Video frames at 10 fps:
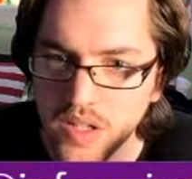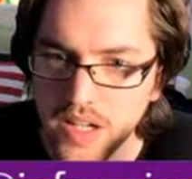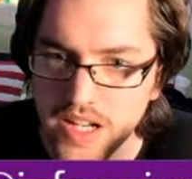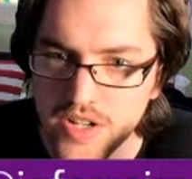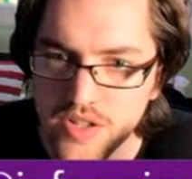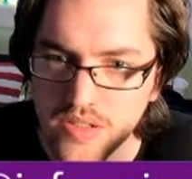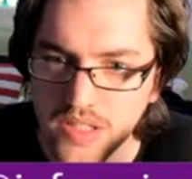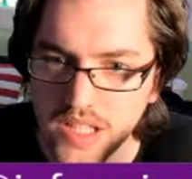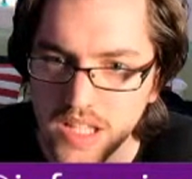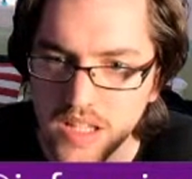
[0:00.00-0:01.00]

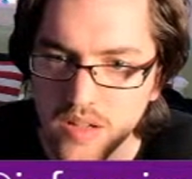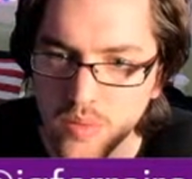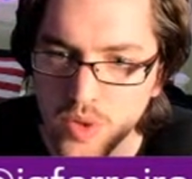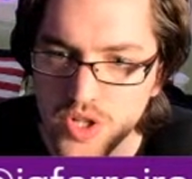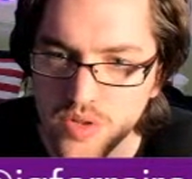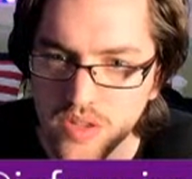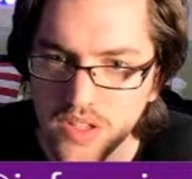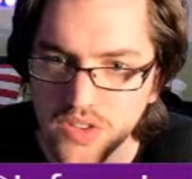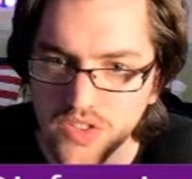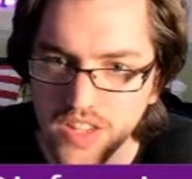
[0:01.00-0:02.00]
Actually, we should
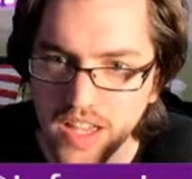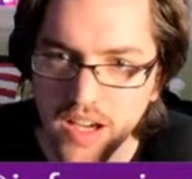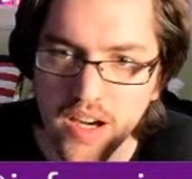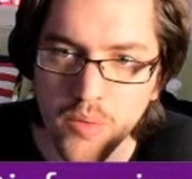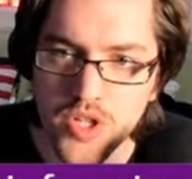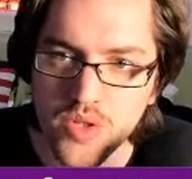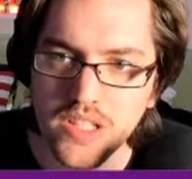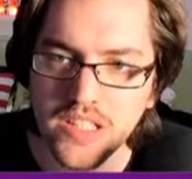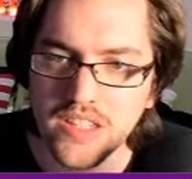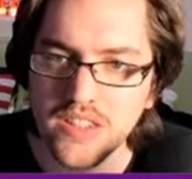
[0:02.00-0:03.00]

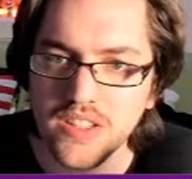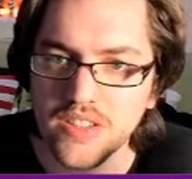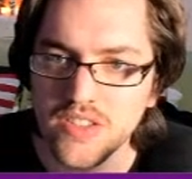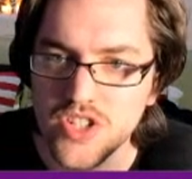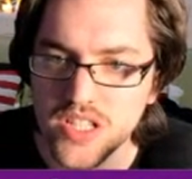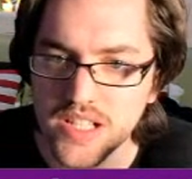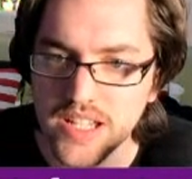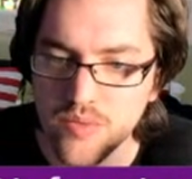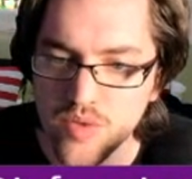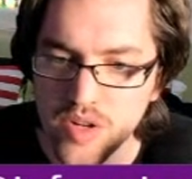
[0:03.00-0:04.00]
delete this and just like
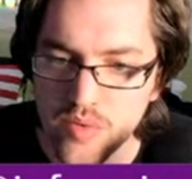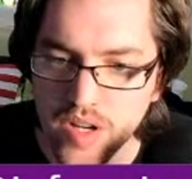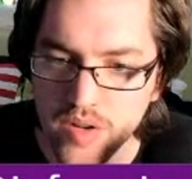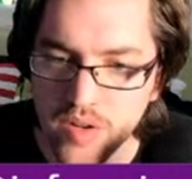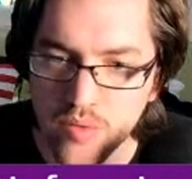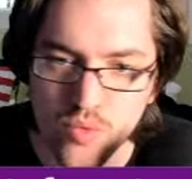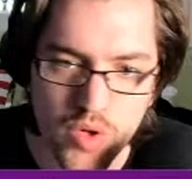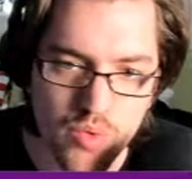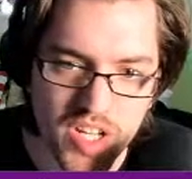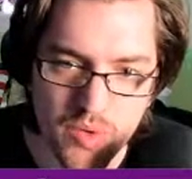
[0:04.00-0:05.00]

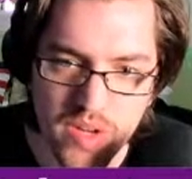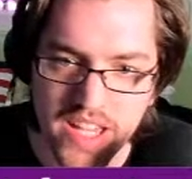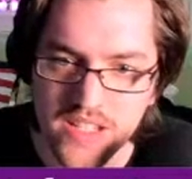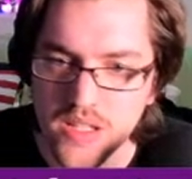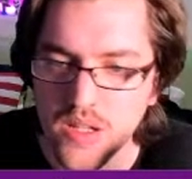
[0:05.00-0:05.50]
recreate.